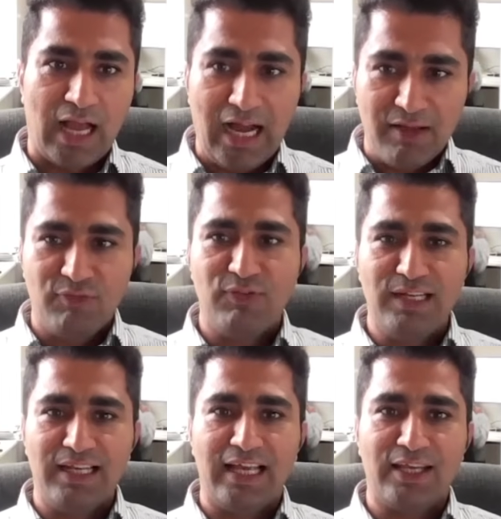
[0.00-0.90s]
I
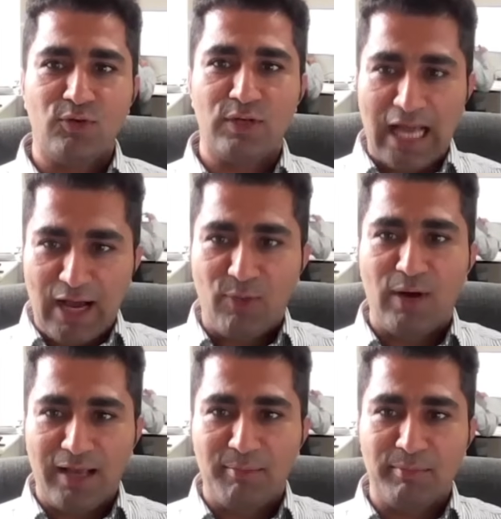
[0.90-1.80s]
feel like, you know, now
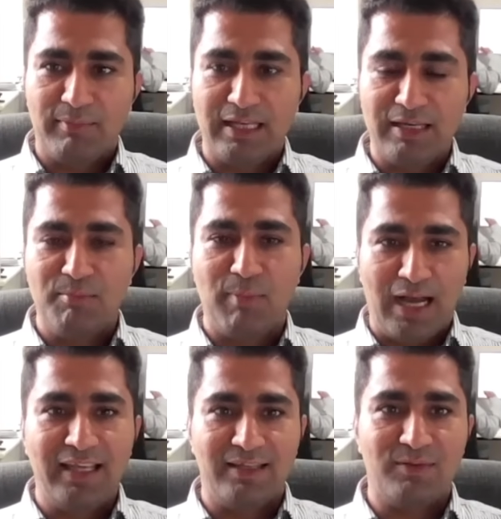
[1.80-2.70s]
I'm in
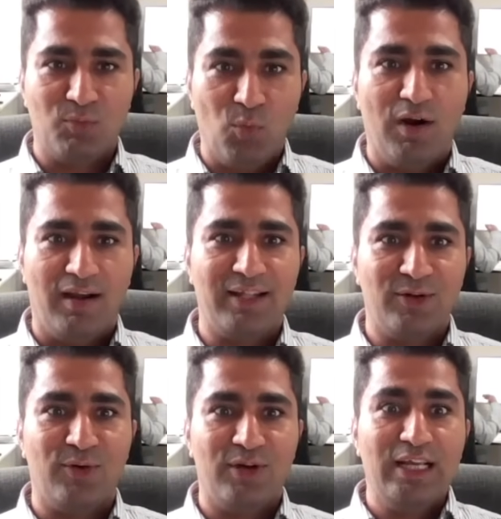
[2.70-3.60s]
my world, you
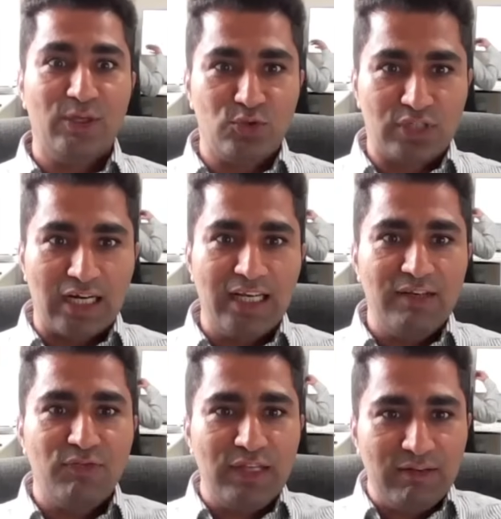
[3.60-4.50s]
know, you
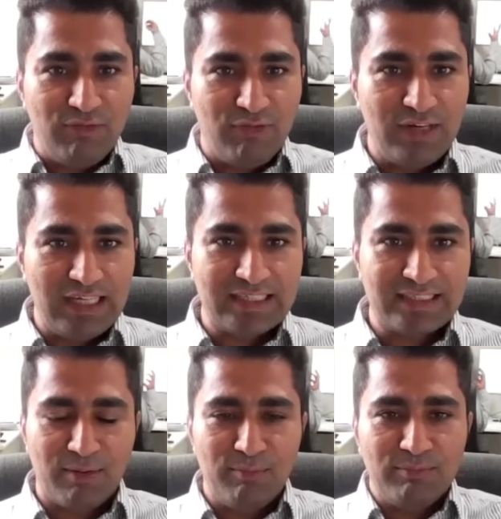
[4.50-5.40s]
suddenly feel free.
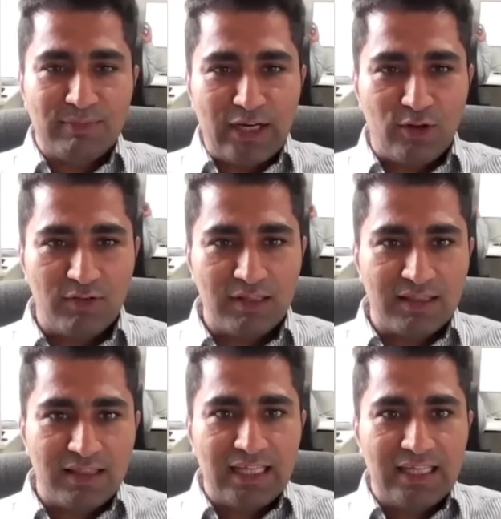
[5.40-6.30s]
Some kind of a
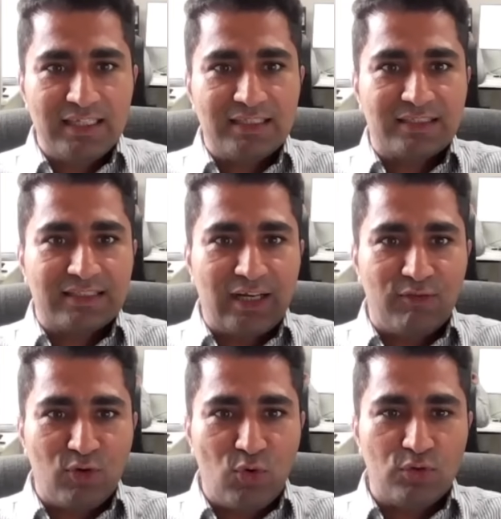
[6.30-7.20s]
things kind
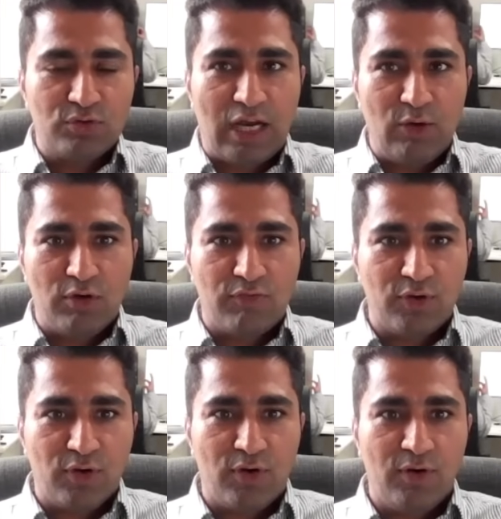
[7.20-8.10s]
of goes out of
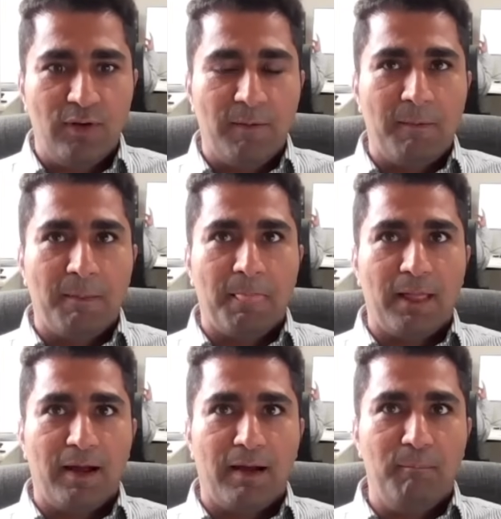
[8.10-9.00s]
your
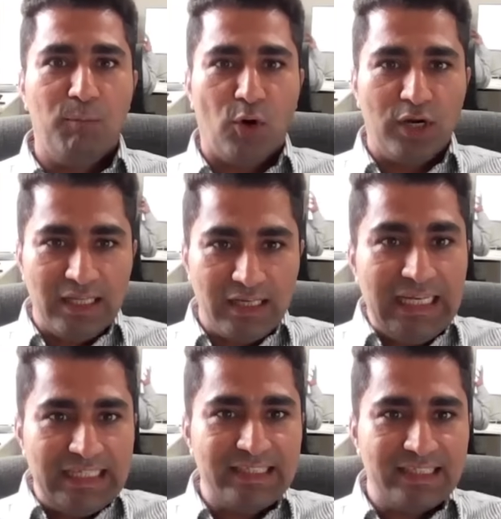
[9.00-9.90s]
body,
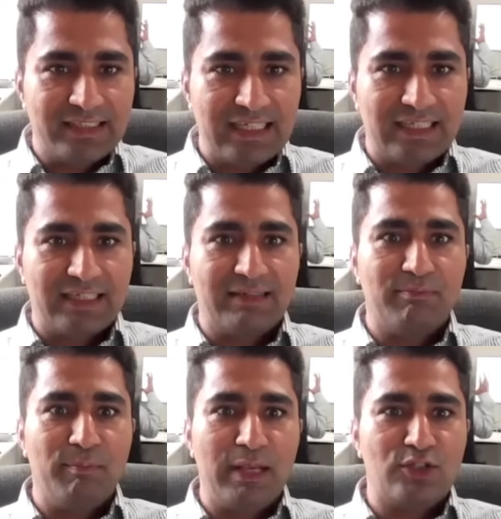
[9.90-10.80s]
releases, it
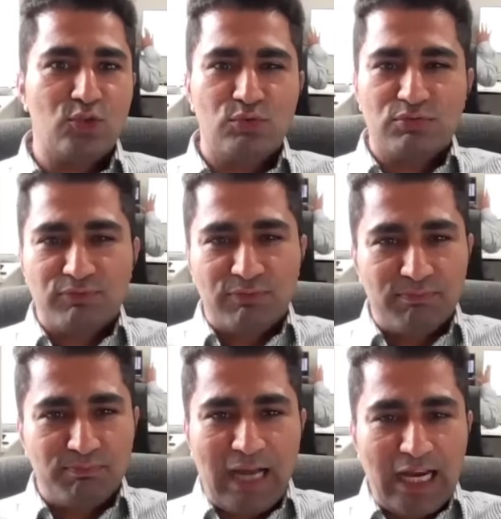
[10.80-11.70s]
makes you
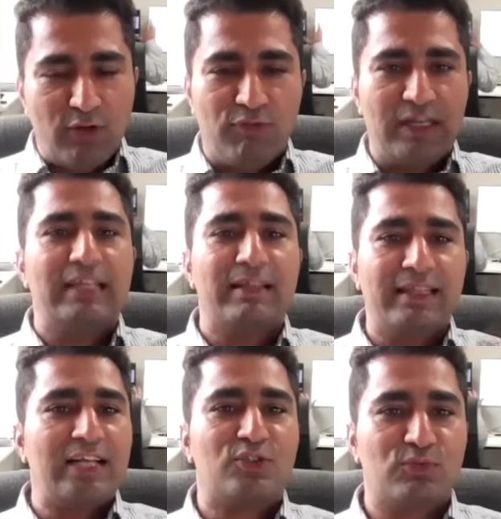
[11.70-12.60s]
kind of free.
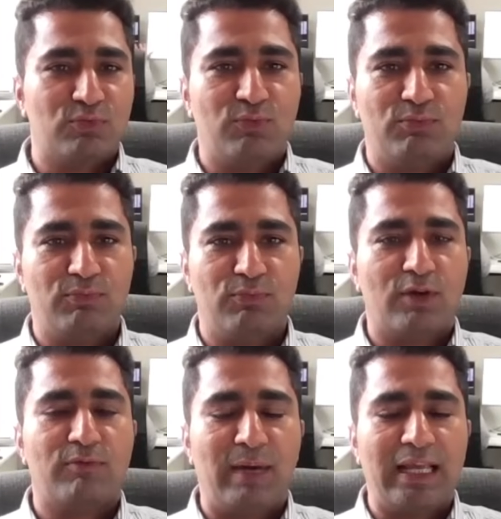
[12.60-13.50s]
That's
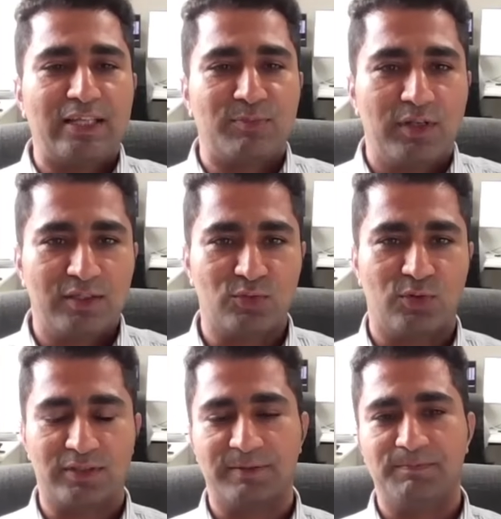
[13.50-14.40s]
what my experience was.